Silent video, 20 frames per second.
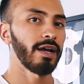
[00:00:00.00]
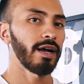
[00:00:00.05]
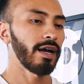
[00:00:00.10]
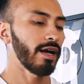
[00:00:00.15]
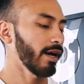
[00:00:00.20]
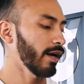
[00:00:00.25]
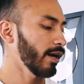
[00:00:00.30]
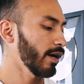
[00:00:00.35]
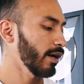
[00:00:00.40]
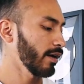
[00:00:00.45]

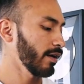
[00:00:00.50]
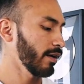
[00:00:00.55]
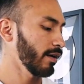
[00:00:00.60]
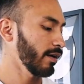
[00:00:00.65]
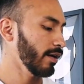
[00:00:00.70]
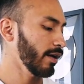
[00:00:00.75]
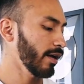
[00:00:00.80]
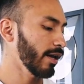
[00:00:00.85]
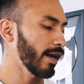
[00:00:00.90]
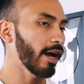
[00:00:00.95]

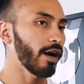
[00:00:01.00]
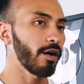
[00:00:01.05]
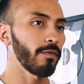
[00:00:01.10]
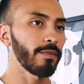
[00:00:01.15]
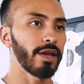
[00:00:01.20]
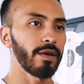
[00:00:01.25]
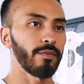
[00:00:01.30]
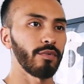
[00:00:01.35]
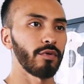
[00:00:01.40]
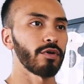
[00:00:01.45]
and how
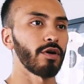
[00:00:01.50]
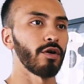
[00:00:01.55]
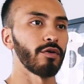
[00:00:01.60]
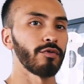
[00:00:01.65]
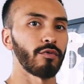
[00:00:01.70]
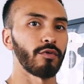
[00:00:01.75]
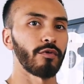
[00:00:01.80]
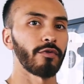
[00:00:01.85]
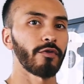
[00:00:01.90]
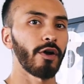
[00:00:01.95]
people go
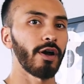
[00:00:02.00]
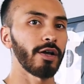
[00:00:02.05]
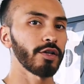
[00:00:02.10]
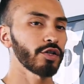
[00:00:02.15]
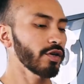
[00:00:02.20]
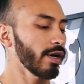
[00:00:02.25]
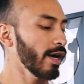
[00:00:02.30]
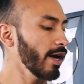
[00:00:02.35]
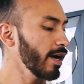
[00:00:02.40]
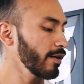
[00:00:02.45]
through thought
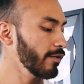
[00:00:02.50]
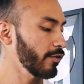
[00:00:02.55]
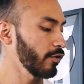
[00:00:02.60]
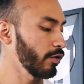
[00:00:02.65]
tracks,